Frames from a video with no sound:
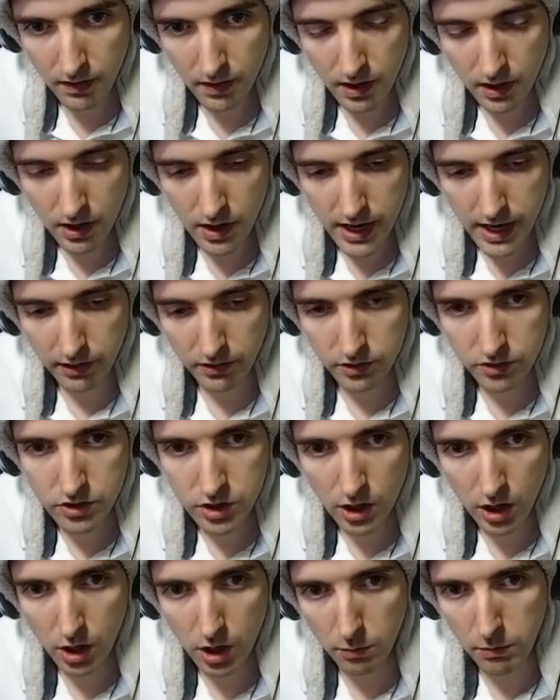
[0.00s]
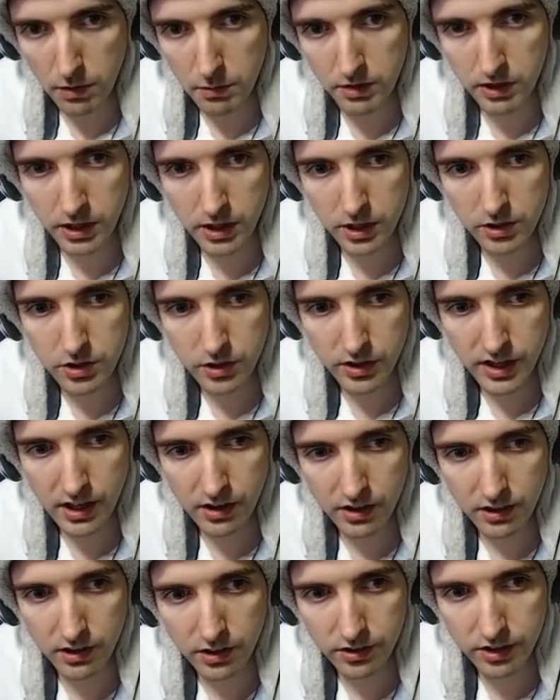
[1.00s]
Alright, so what we're gonna do
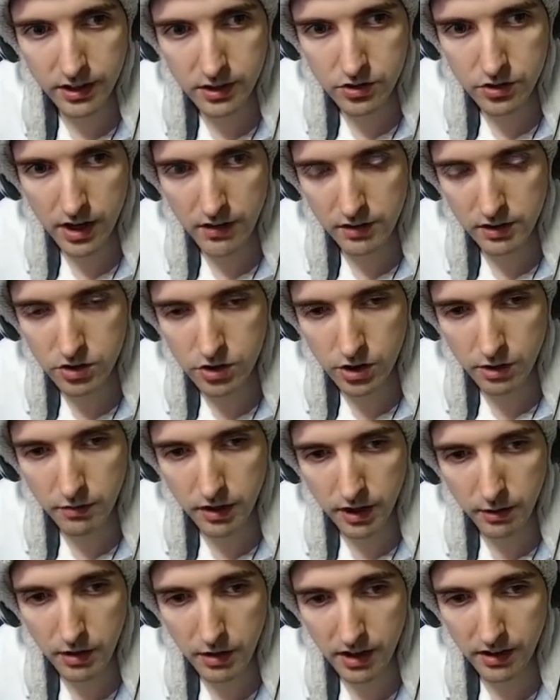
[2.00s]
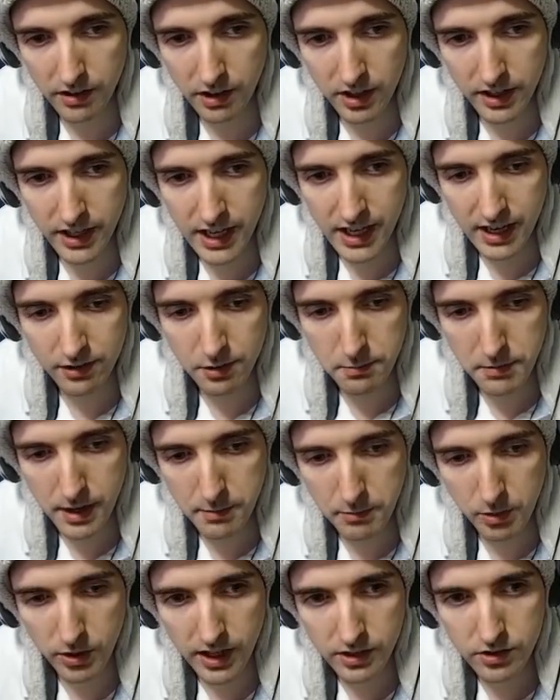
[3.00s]
here, it looks like Draven's doing really well. Look, he has a
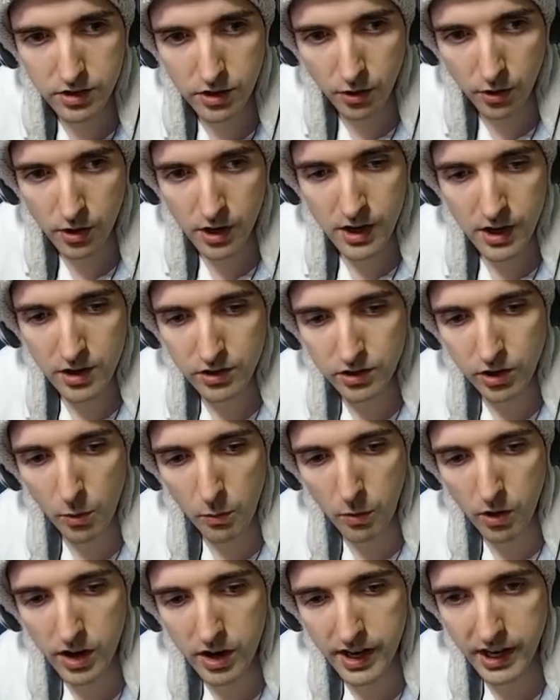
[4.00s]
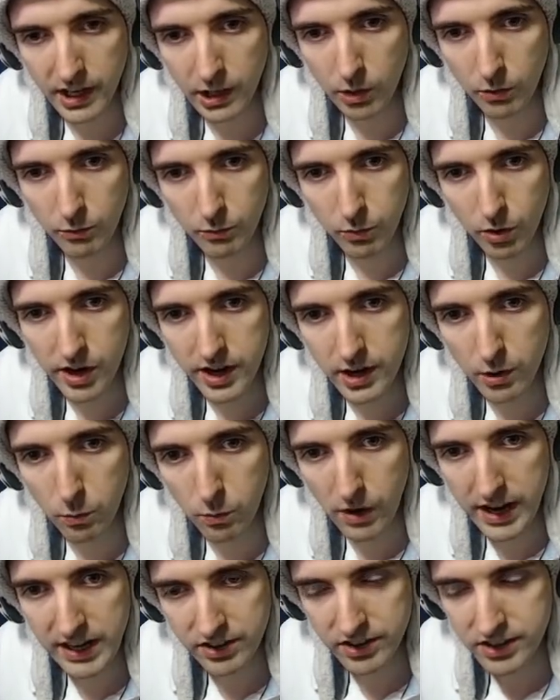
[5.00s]
Manamune too. So we're in a
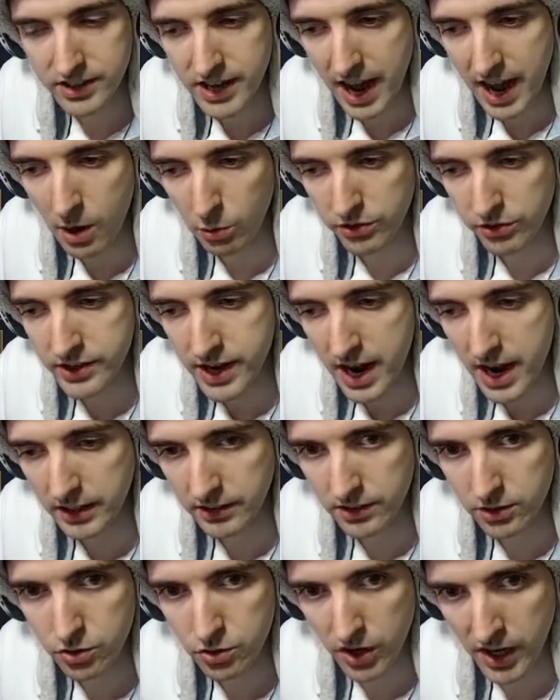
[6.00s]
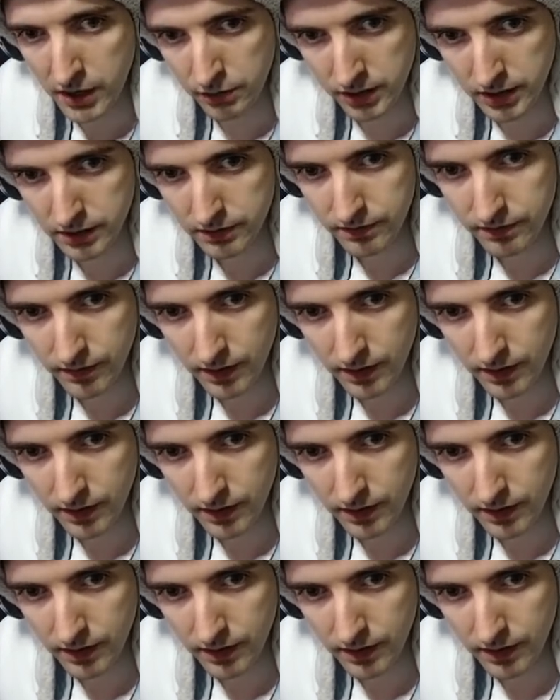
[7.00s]
race to outstack the Draven.